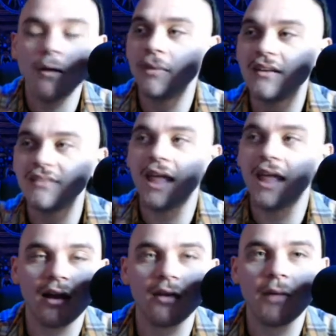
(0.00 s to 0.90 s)
Because they
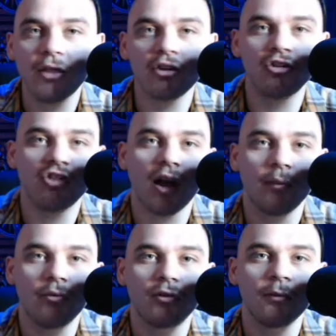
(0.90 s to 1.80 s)
cared about their
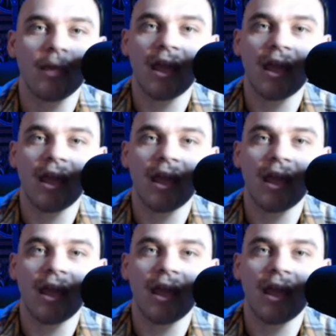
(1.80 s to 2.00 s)
jobs.